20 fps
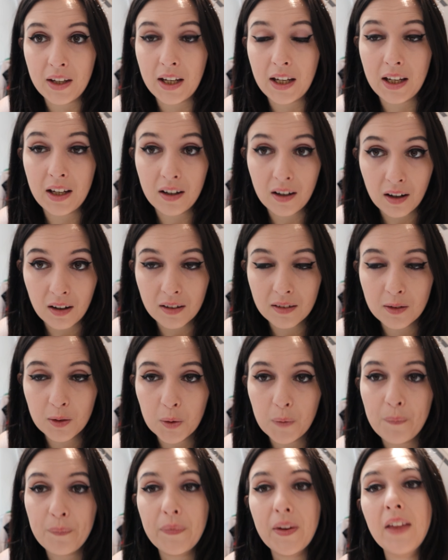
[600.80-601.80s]
the
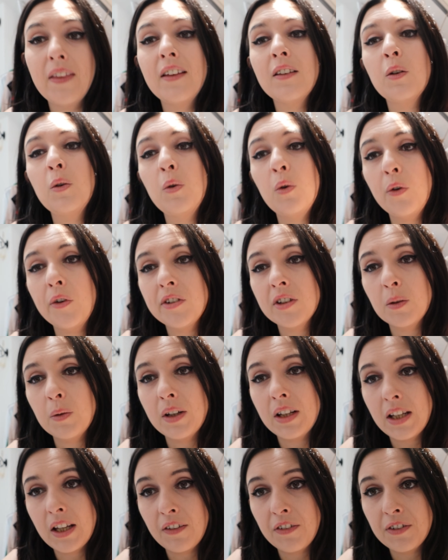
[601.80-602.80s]
castle, and there's also
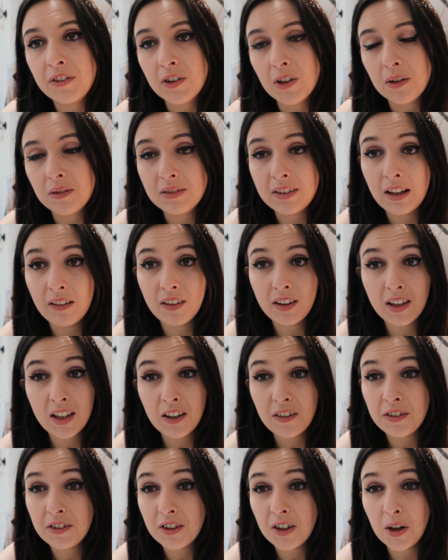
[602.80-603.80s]
a gift shop. Now the
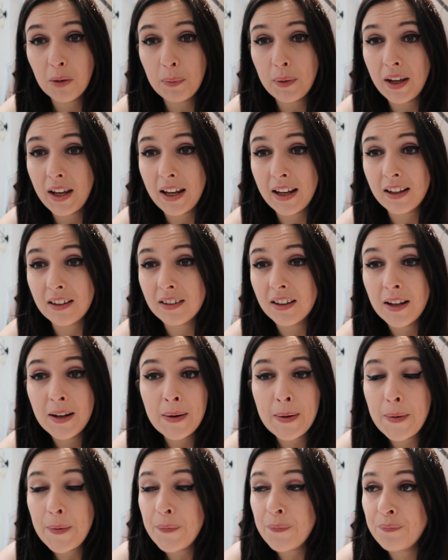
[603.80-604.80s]
gift shop is
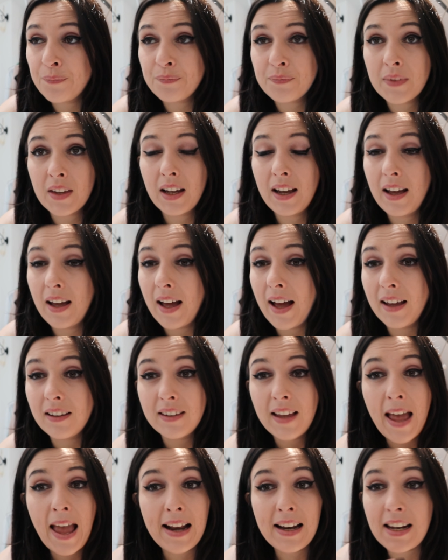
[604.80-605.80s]

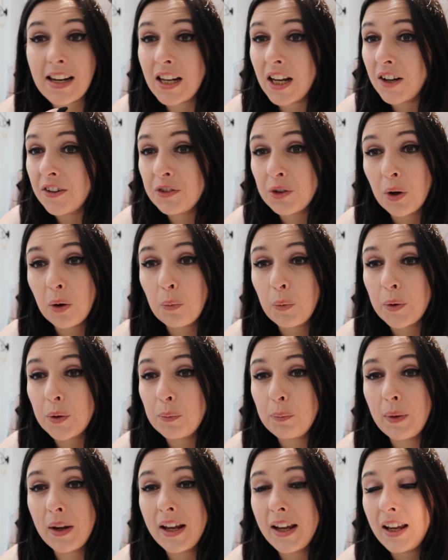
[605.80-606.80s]
as any gift shop
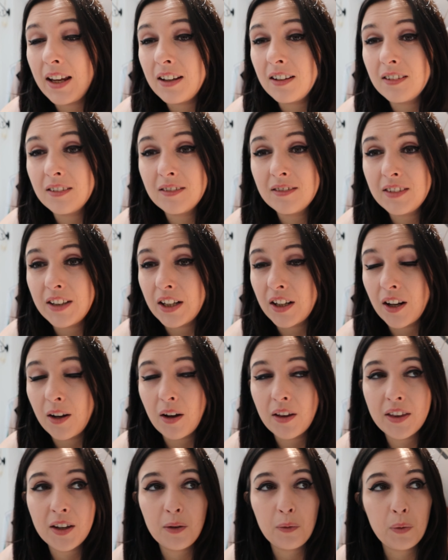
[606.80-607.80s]
would be, you know,
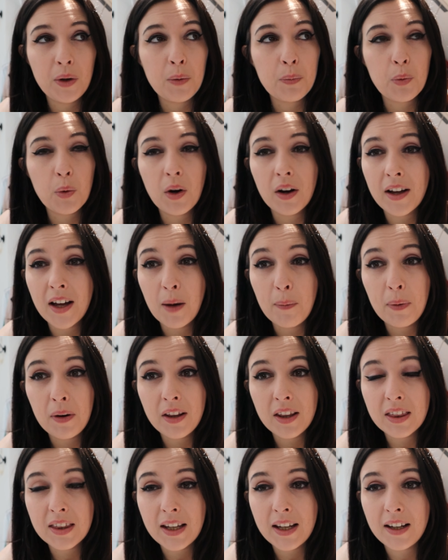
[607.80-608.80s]
I think we brought a couple
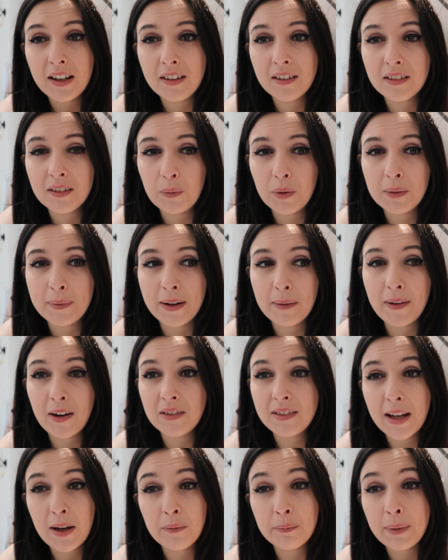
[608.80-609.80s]
of things. We spent
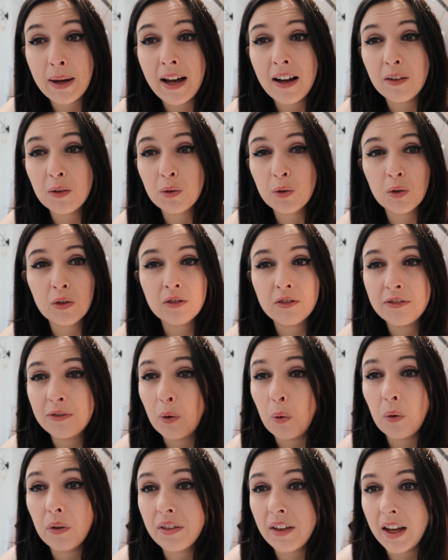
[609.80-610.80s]
about £10 on
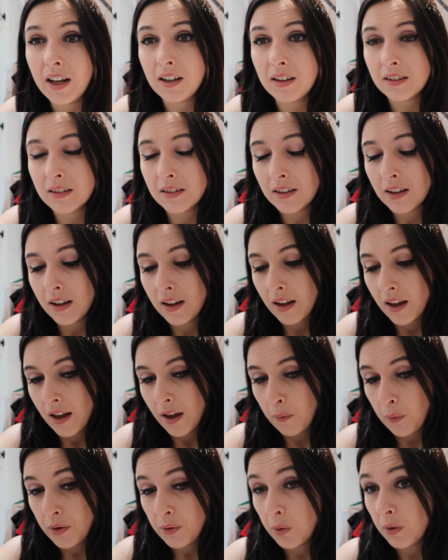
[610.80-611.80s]
four things,
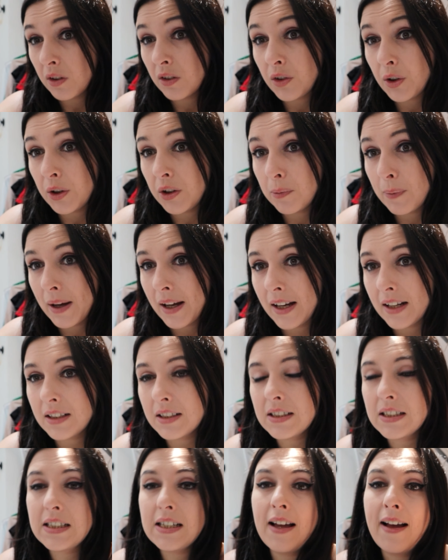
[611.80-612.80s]
which wasn't too
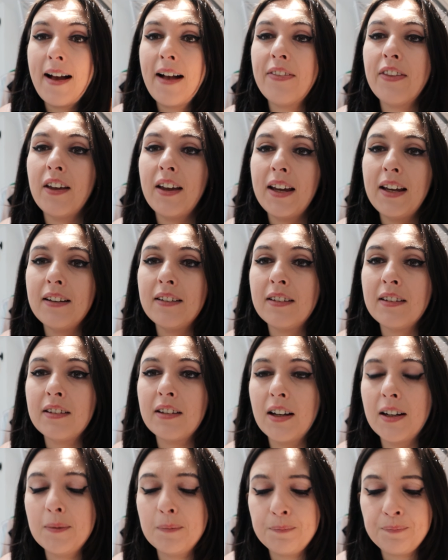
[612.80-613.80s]
bad. And there is
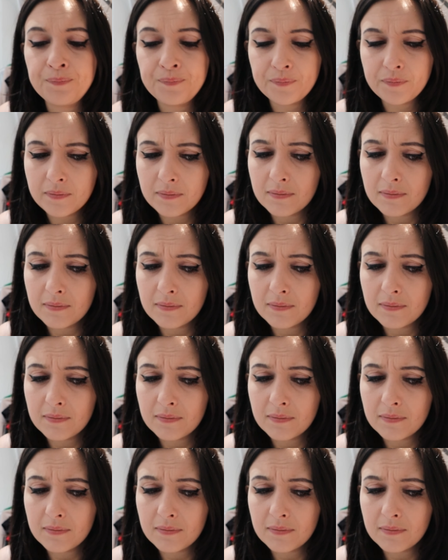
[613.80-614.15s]
some